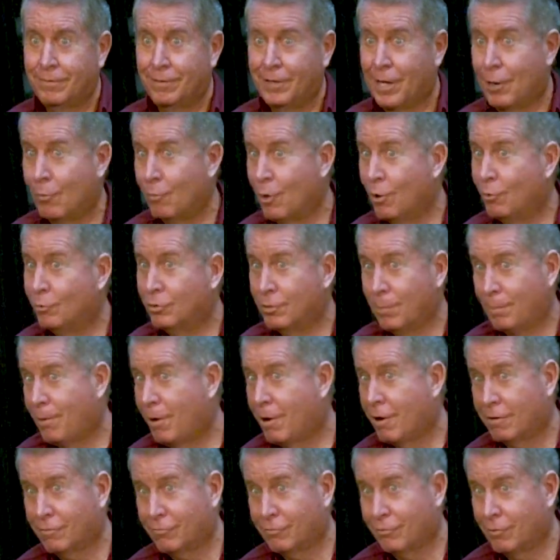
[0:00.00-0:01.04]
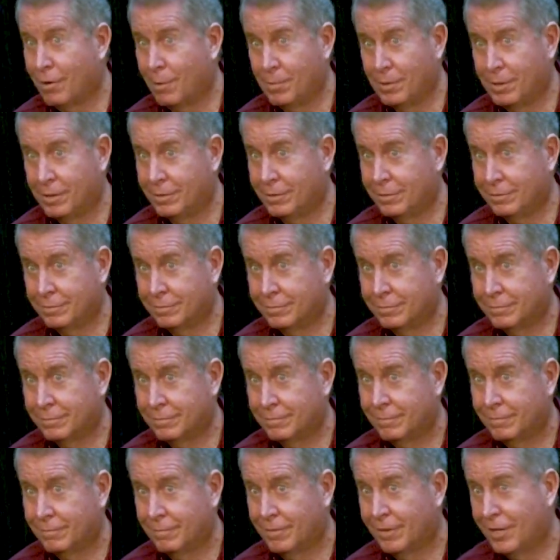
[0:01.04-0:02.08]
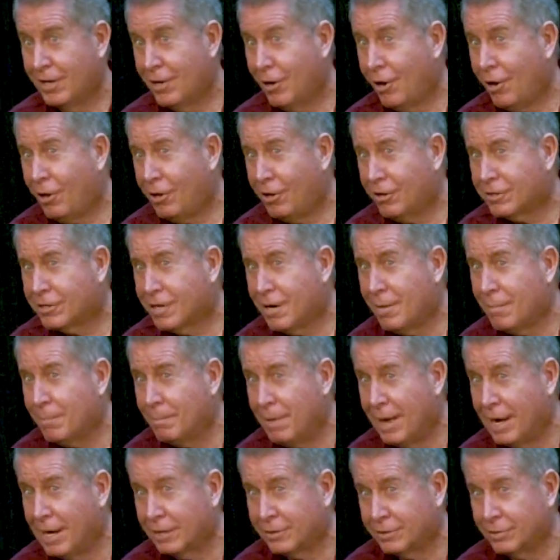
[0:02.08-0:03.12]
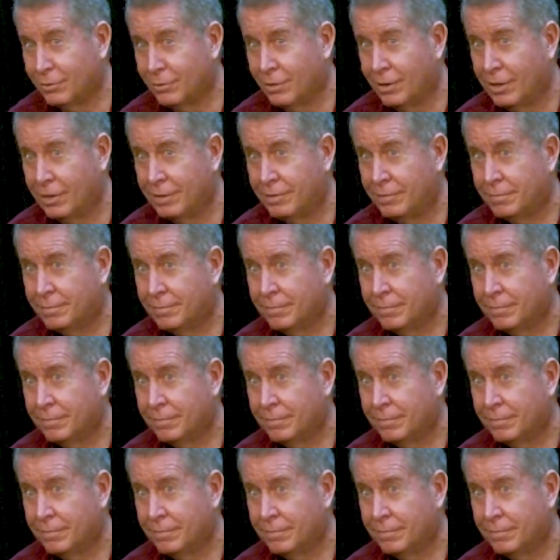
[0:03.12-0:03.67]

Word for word: they won't depart from it. They all come back to it.